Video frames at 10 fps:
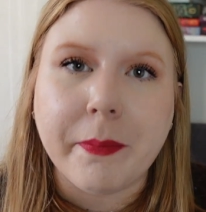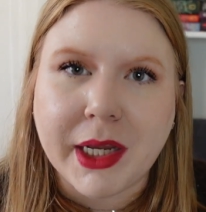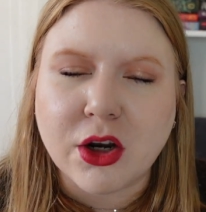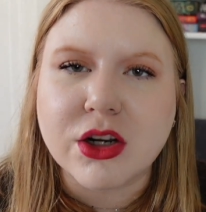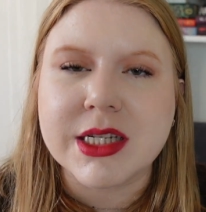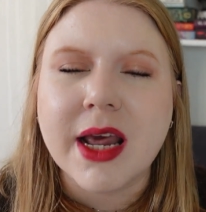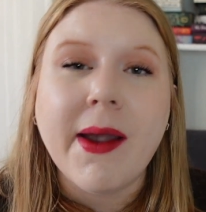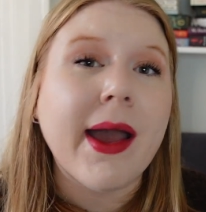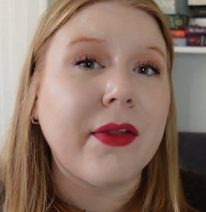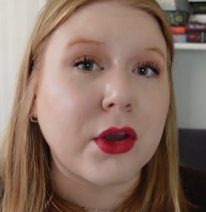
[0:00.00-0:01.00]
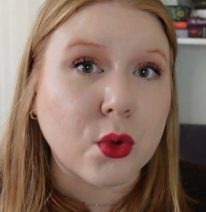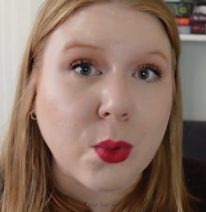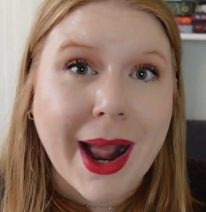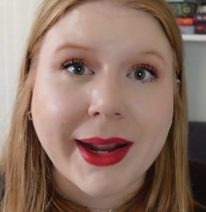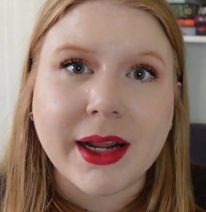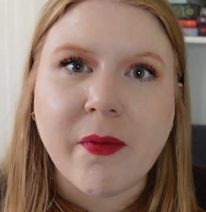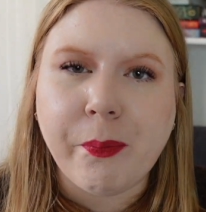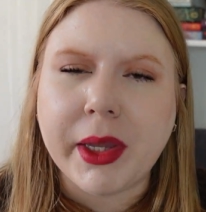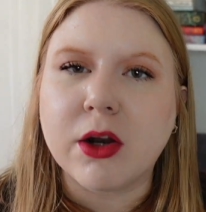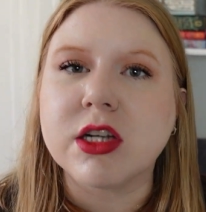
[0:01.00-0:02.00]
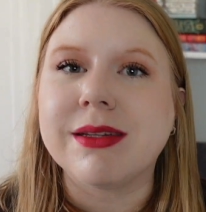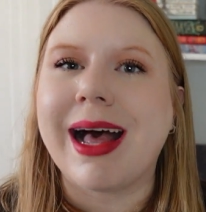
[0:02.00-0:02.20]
mirrors and the cracking of mirrors.